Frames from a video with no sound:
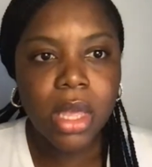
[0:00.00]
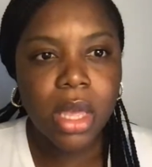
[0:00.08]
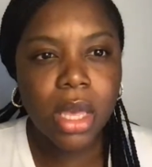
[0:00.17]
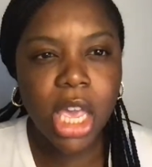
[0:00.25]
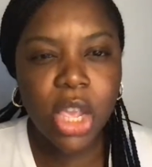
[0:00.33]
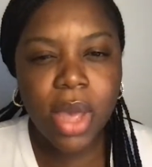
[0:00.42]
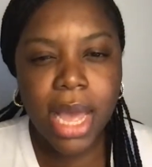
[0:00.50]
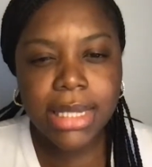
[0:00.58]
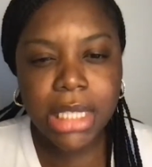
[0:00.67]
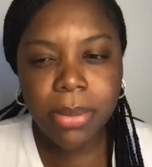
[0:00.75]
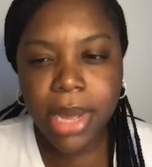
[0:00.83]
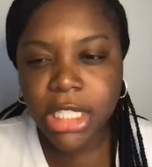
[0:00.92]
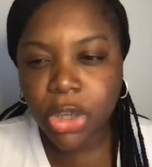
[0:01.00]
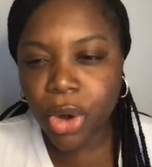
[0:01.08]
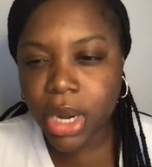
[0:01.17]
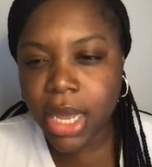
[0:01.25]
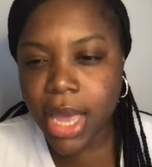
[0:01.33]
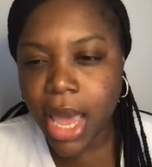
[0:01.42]
And can you guys see my
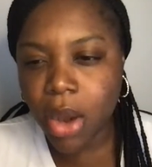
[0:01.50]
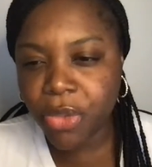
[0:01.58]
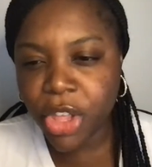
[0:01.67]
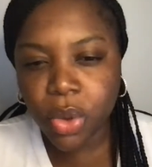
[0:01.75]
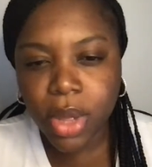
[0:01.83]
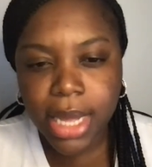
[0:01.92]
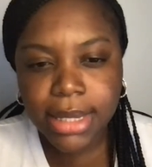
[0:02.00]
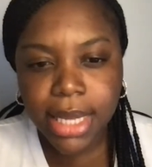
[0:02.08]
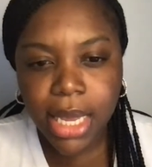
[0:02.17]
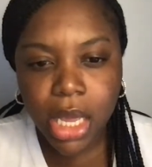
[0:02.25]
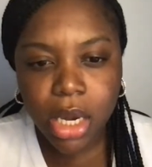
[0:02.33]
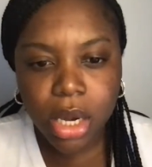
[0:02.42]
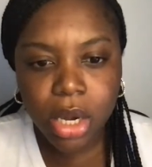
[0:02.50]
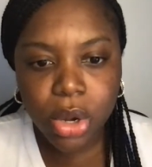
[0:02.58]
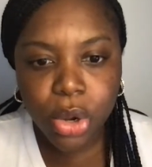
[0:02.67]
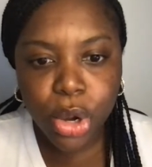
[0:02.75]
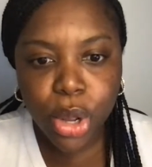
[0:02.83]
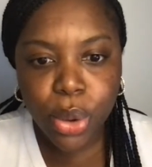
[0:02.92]
screen yet? I don't think you guys can.
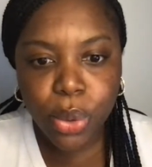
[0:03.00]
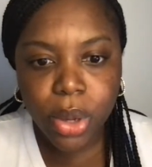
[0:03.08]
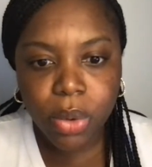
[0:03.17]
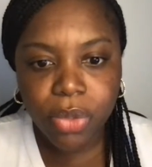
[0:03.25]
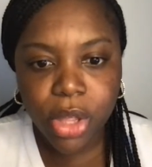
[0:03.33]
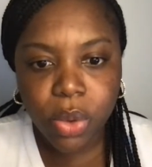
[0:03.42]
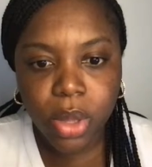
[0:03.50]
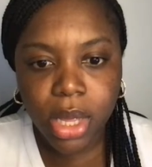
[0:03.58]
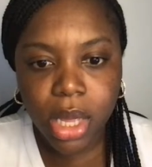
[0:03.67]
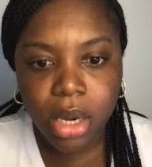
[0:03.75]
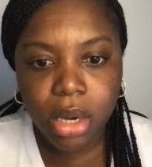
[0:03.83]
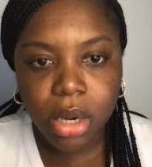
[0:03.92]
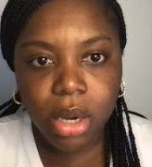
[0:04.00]
No, I don't think you can.